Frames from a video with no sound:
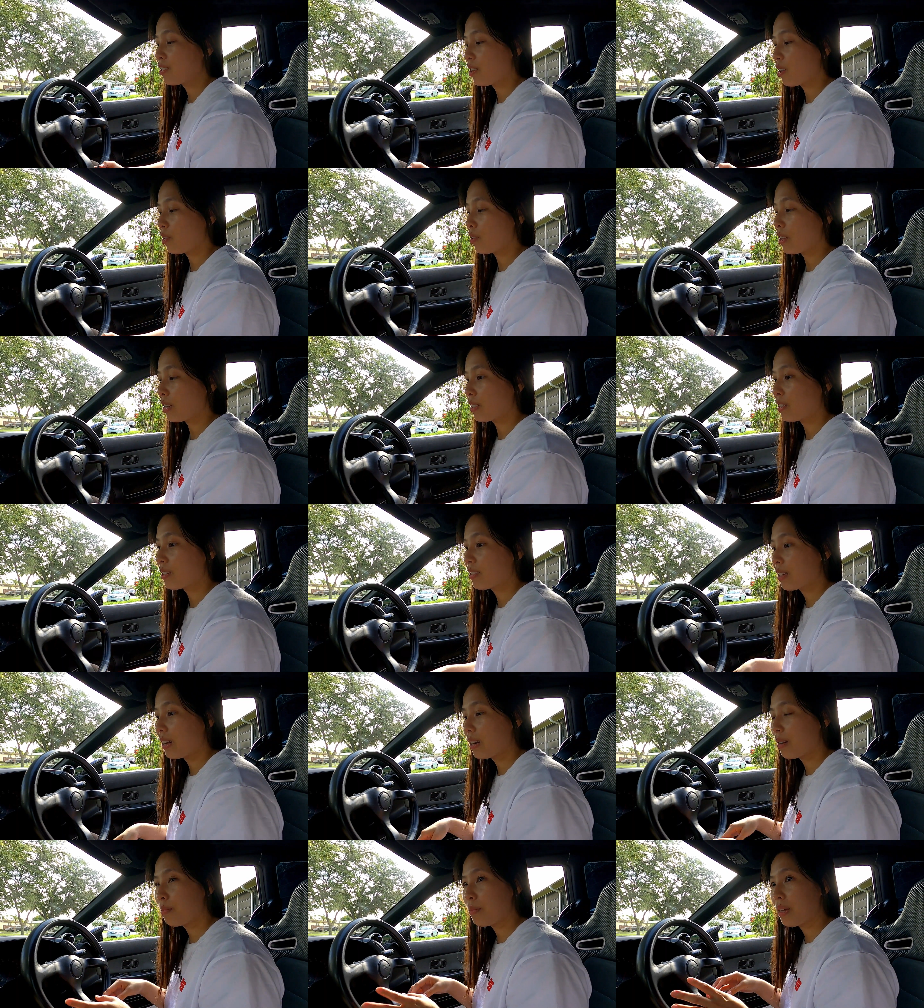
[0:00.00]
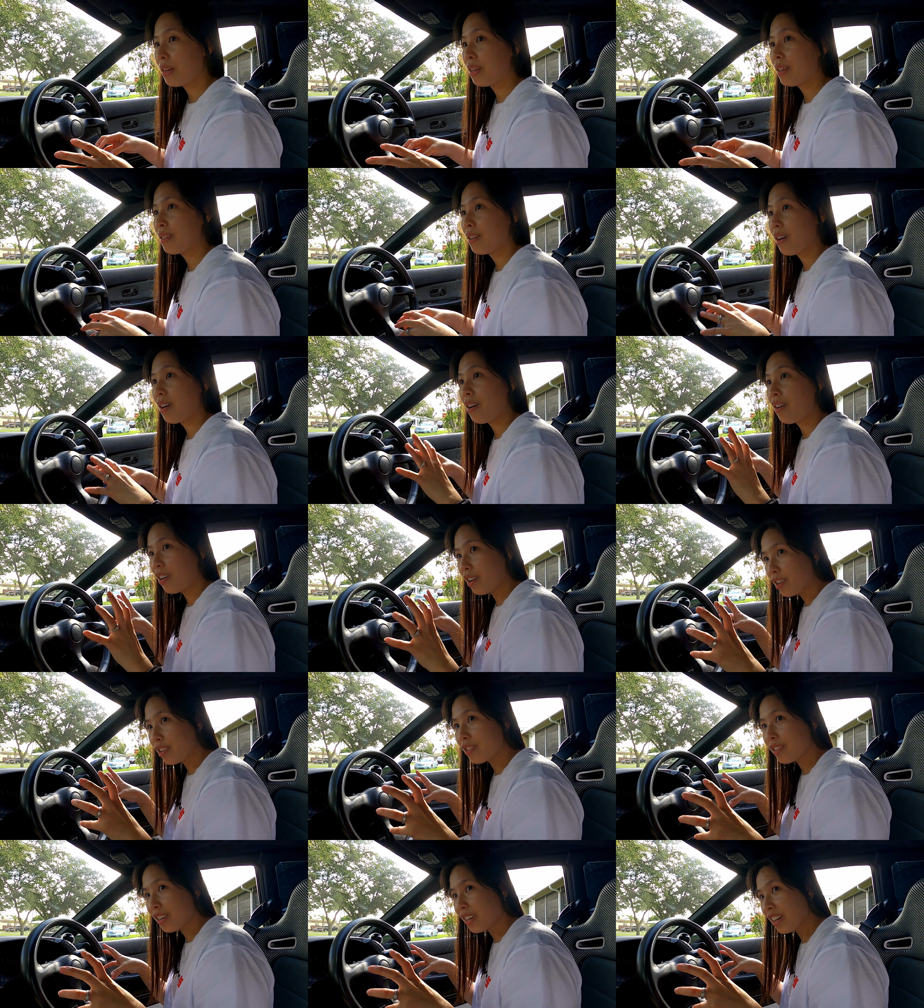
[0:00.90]
So this is going to be the
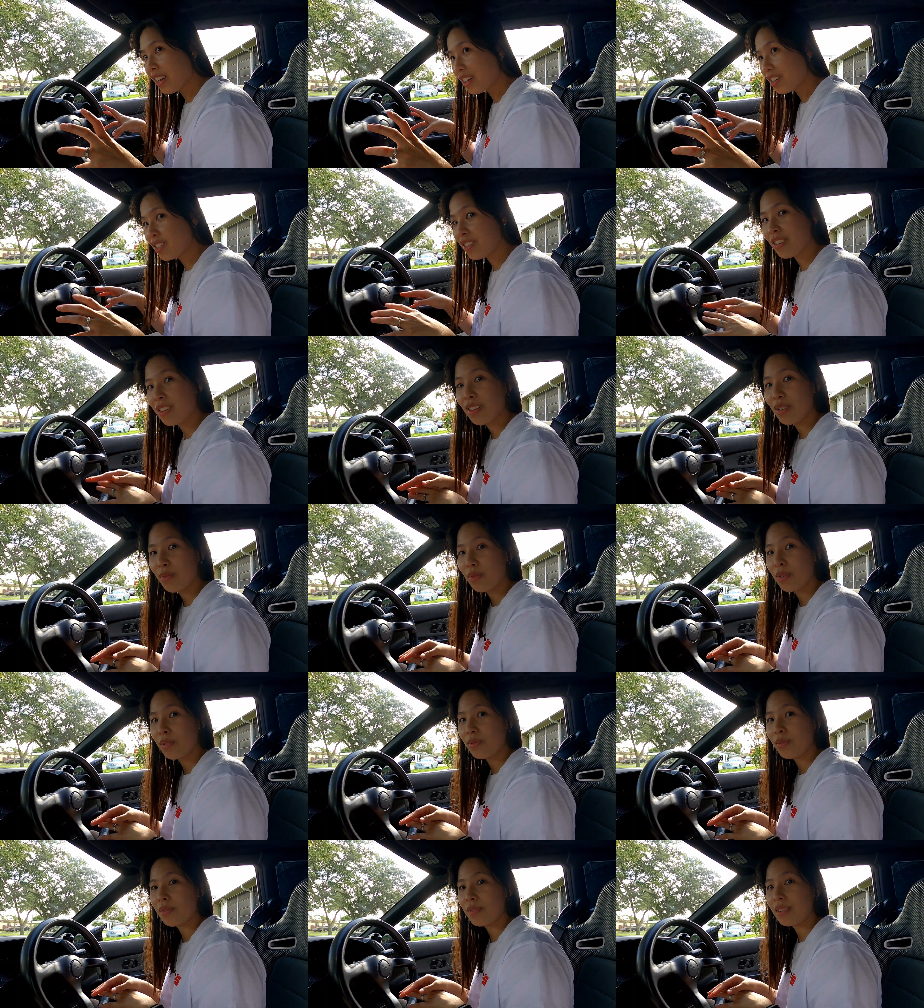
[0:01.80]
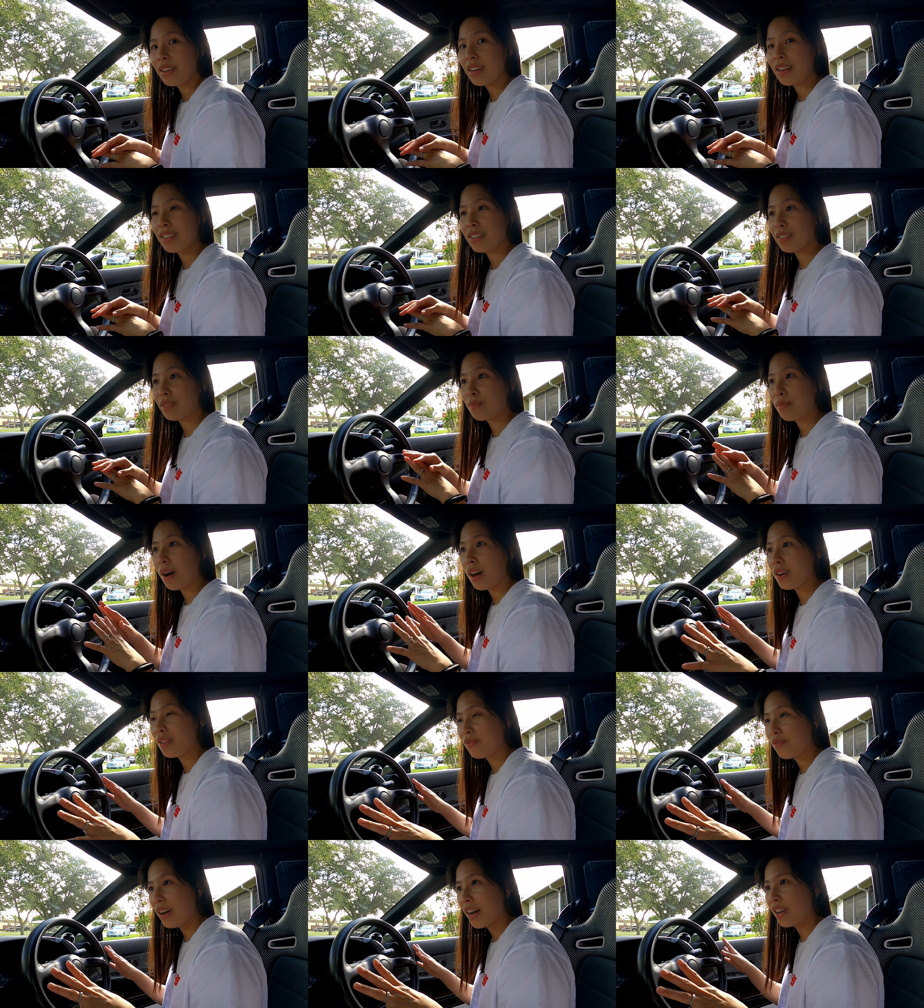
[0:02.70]
harder clutch, and then when it's
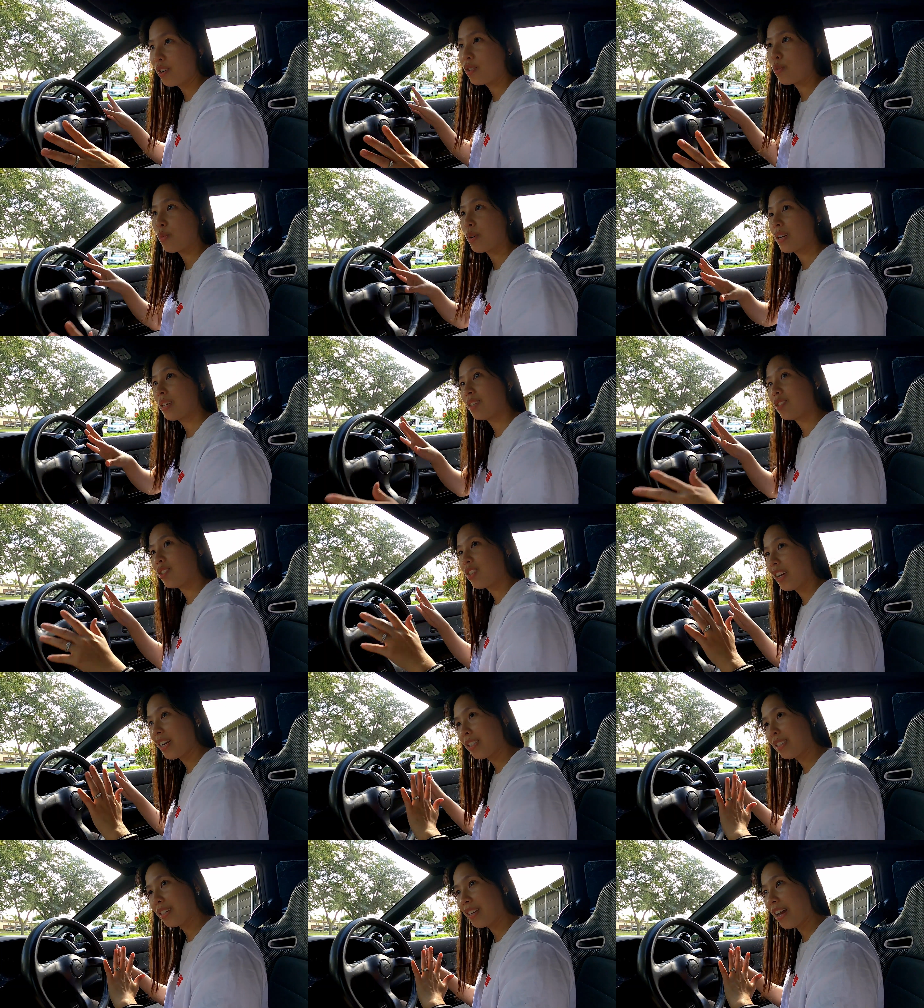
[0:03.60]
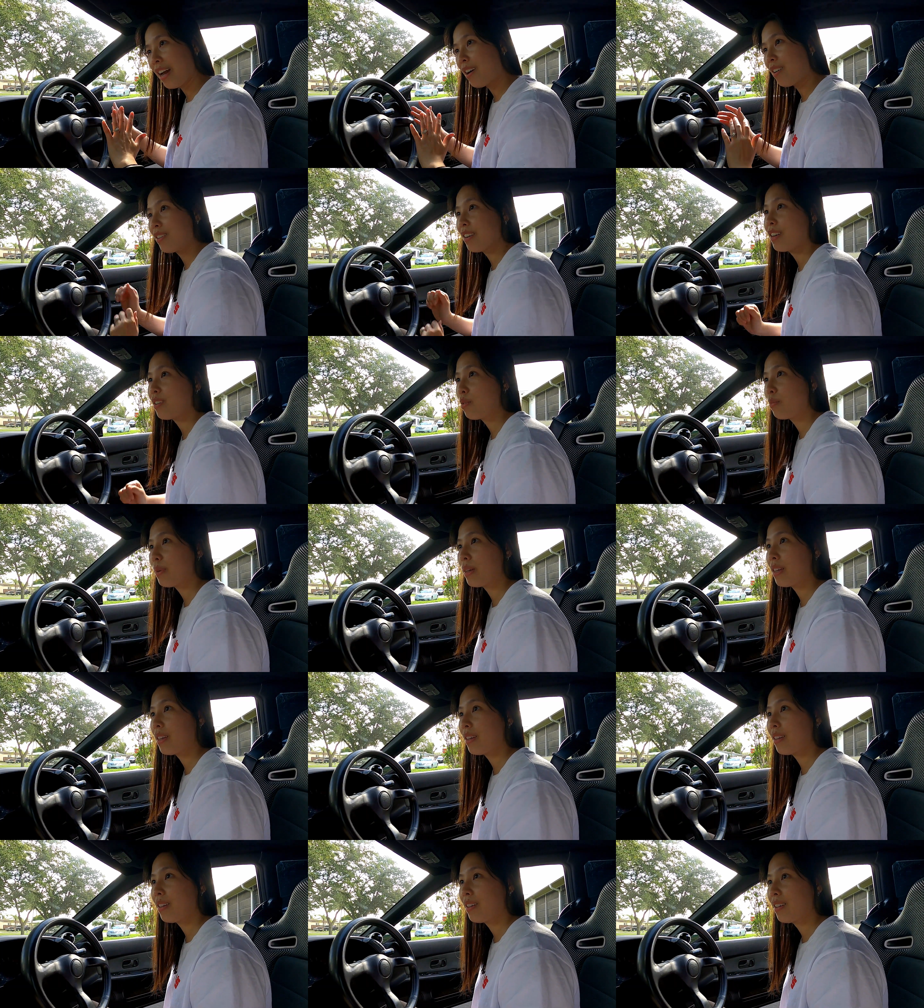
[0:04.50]
modified or when it's changed out, it'll
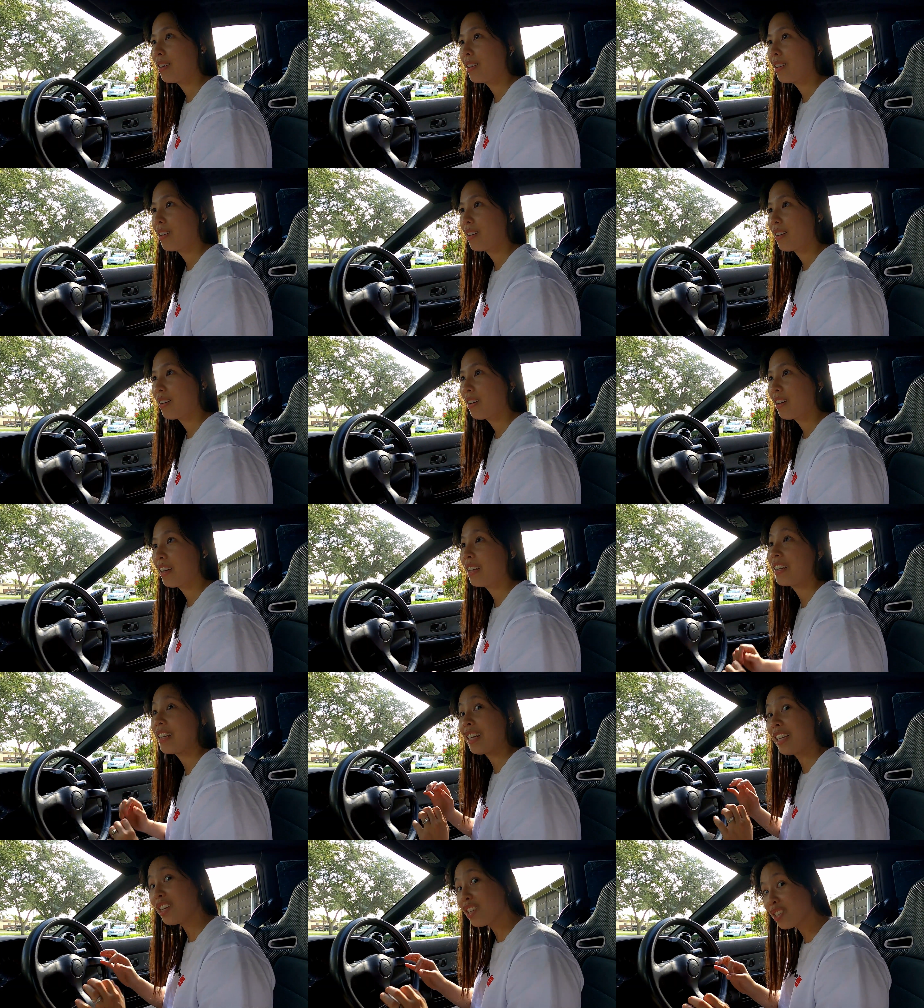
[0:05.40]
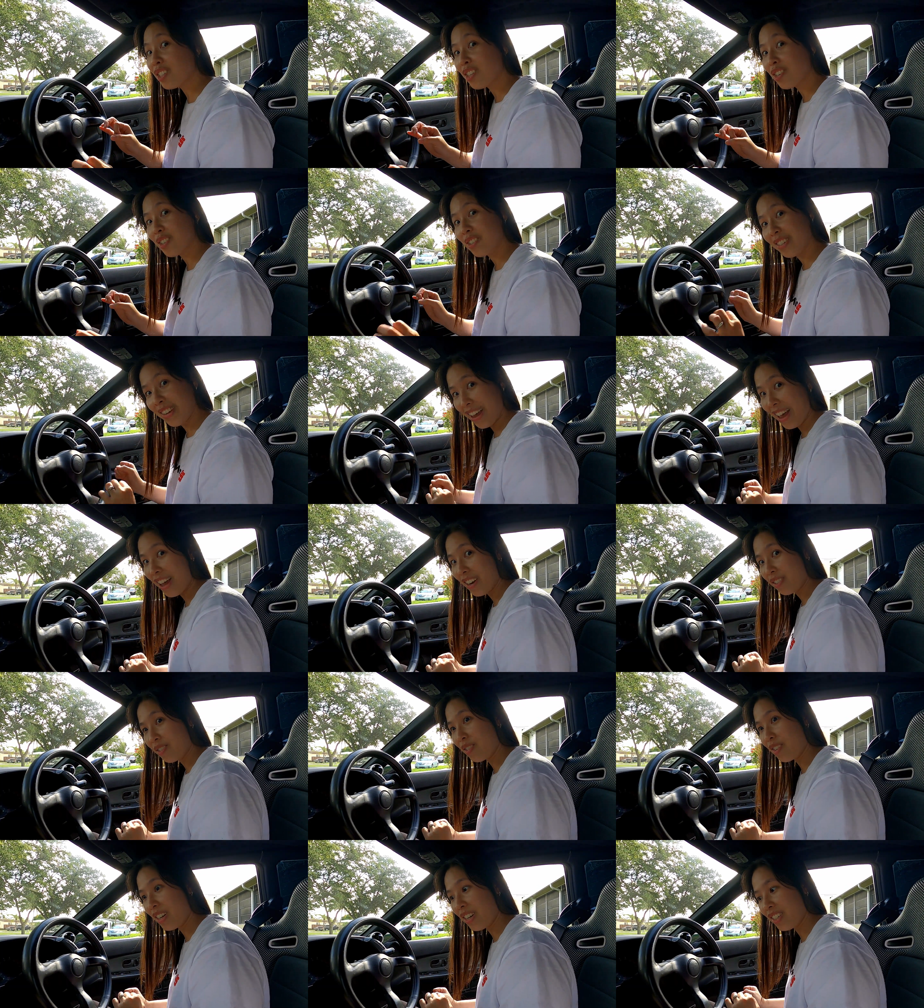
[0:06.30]
be an easier to
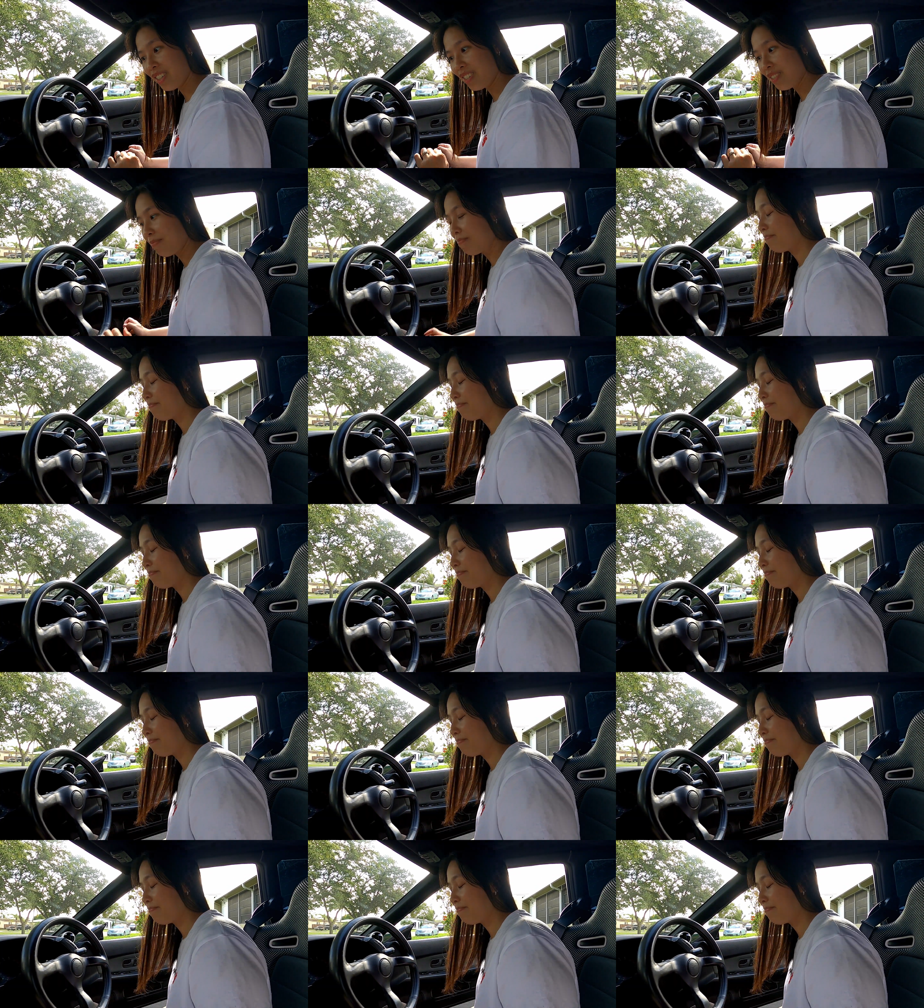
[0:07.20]
handle clutch.